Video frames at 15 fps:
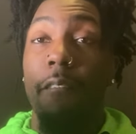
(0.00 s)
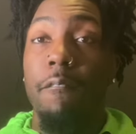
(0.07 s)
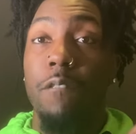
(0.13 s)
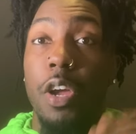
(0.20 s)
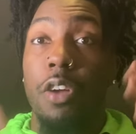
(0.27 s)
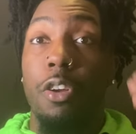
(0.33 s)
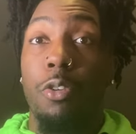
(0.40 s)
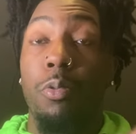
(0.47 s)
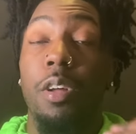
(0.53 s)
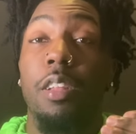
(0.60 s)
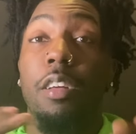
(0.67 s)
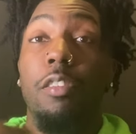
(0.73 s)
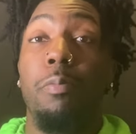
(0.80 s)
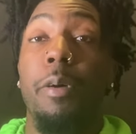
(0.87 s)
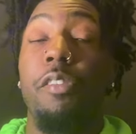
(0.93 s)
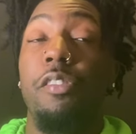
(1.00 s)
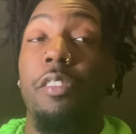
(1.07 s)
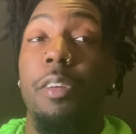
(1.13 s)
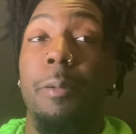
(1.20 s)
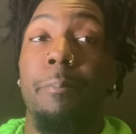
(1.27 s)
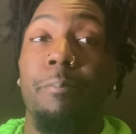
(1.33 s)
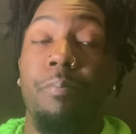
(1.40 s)
very quickly,
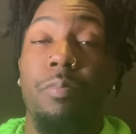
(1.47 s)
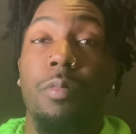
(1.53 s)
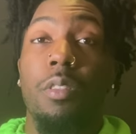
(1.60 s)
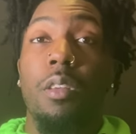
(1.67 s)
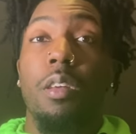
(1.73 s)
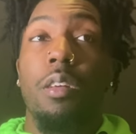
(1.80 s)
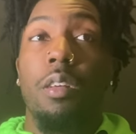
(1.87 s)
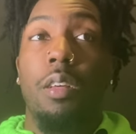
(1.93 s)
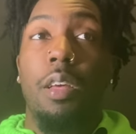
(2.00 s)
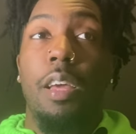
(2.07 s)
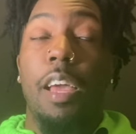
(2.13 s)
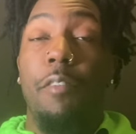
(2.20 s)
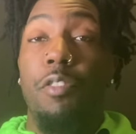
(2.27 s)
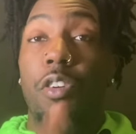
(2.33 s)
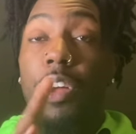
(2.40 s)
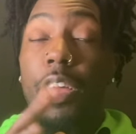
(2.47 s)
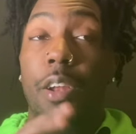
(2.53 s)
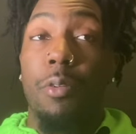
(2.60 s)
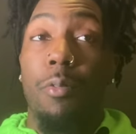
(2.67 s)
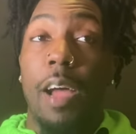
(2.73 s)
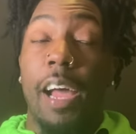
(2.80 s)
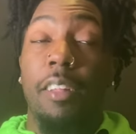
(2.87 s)
especially if you're
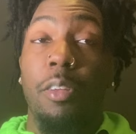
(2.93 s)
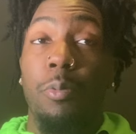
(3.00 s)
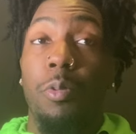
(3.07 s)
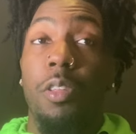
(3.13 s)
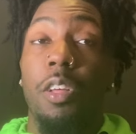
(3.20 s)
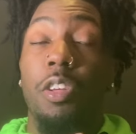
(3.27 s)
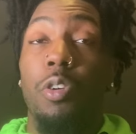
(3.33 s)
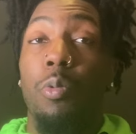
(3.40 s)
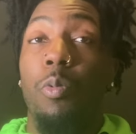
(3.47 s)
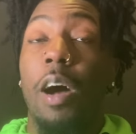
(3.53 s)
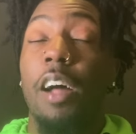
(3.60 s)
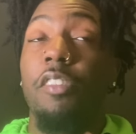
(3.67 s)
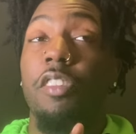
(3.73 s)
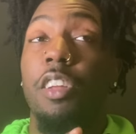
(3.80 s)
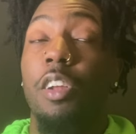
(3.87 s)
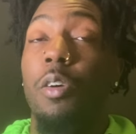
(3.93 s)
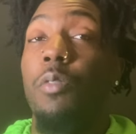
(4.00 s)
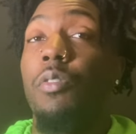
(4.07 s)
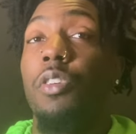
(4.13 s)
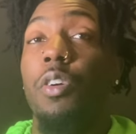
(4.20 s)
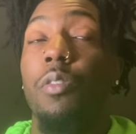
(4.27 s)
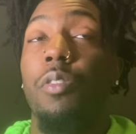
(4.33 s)
interacting with it, you're watching it
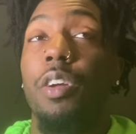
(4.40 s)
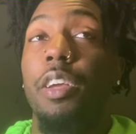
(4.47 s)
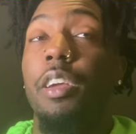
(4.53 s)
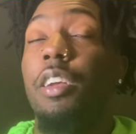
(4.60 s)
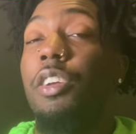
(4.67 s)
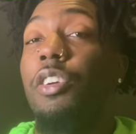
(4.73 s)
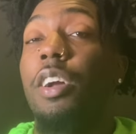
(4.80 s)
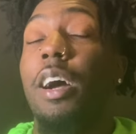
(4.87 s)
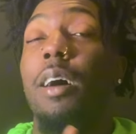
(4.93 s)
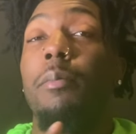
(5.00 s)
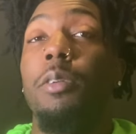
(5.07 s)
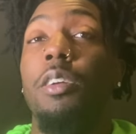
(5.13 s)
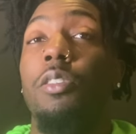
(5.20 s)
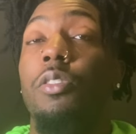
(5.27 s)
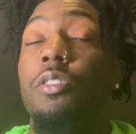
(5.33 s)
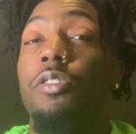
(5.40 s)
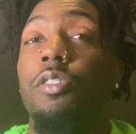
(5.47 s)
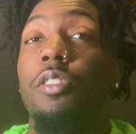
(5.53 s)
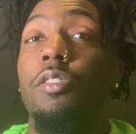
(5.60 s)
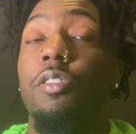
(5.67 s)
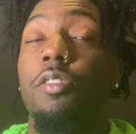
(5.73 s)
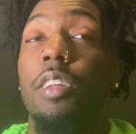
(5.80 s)
over and over again, you're commenting on a
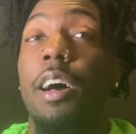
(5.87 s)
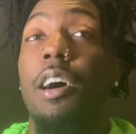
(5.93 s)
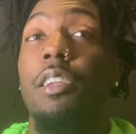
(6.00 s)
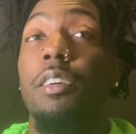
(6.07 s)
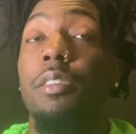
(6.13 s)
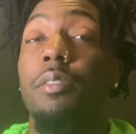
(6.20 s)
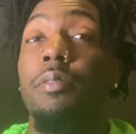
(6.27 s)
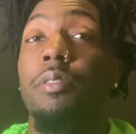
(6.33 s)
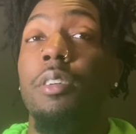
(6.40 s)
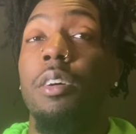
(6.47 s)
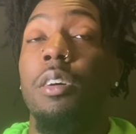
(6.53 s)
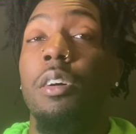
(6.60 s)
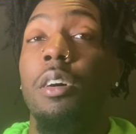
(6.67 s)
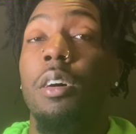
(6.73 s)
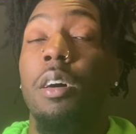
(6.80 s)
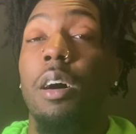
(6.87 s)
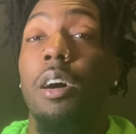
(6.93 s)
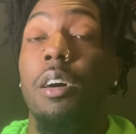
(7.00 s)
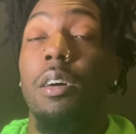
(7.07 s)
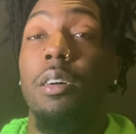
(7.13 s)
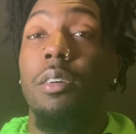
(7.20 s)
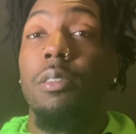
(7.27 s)
certain style of,
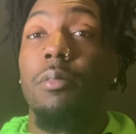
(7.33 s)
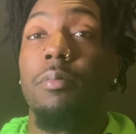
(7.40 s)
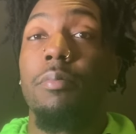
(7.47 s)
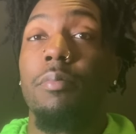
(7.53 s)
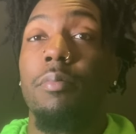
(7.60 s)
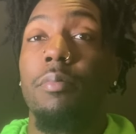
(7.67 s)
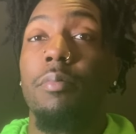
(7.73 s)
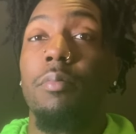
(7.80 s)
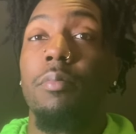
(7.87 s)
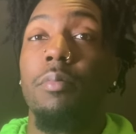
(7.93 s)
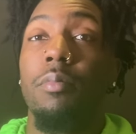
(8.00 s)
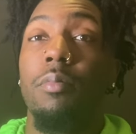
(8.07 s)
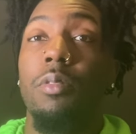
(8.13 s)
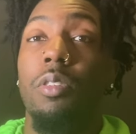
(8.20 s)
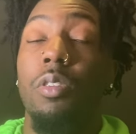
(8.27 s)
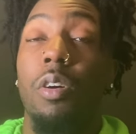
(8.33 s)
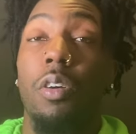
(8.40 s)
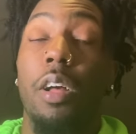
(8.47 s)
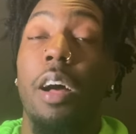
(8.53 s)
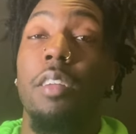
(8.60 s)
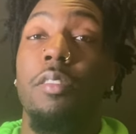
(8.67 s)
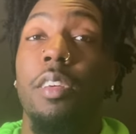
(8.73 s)
um, you know,
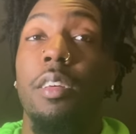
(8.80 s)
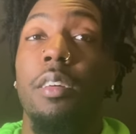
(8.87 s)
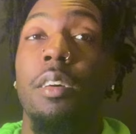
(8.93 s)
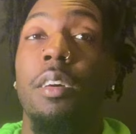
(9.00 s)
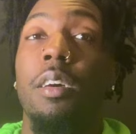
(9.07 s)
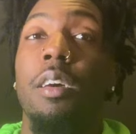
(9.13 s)
content.